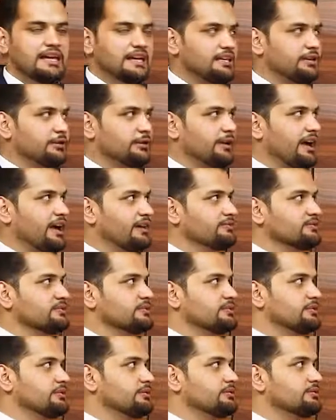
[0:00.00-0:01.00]
you have to
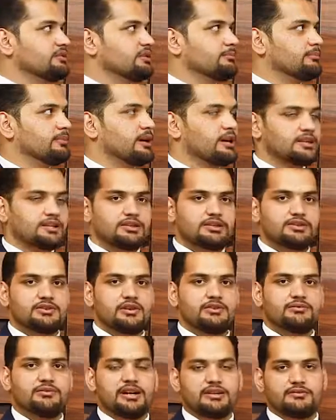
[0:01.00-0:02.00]
know the markers
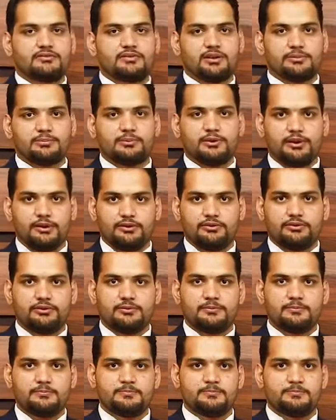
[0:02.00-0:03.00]
of adverb clause.